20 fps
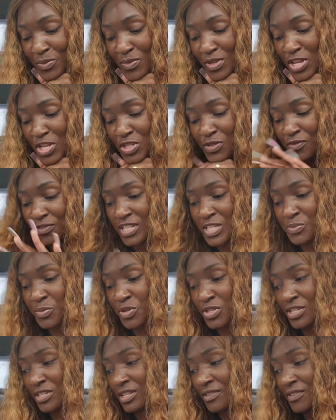So for this
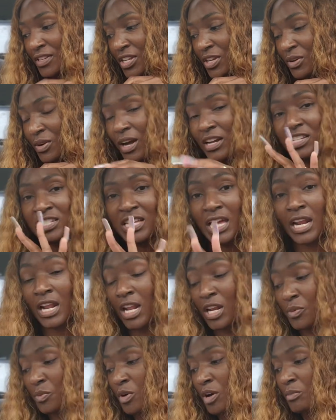portion of the video, I just got
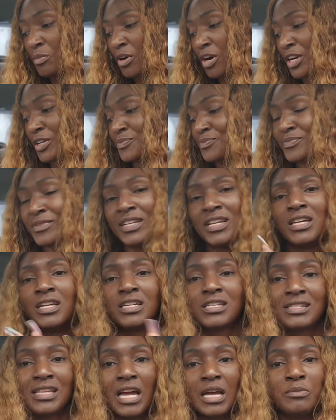out of Walmart.
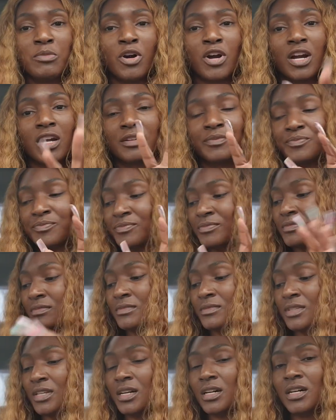Sidebar.
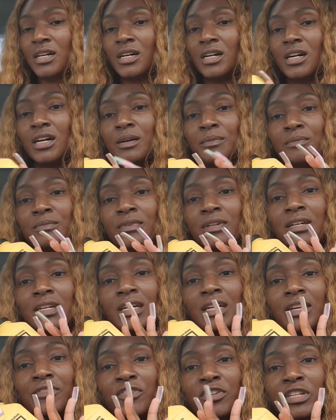
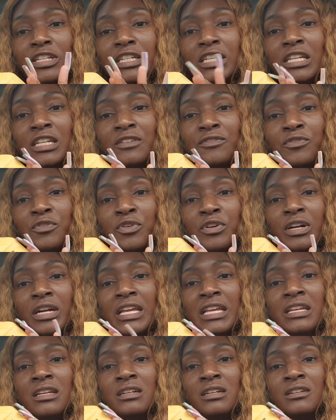If you're looking for
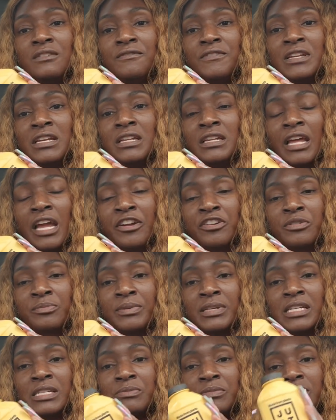a good vegan egg
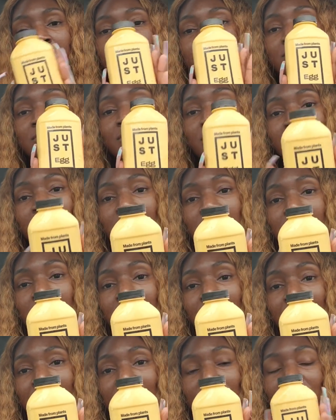replacement, this is
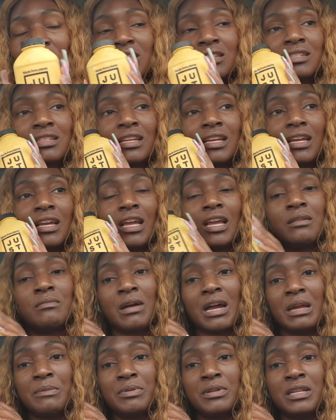delicious. In
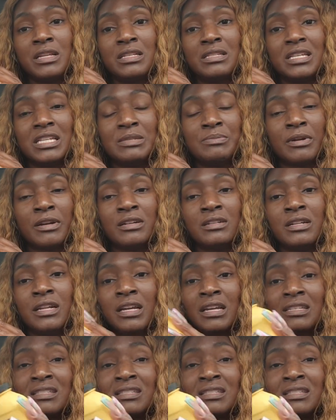my opinion, it tastes better than egg.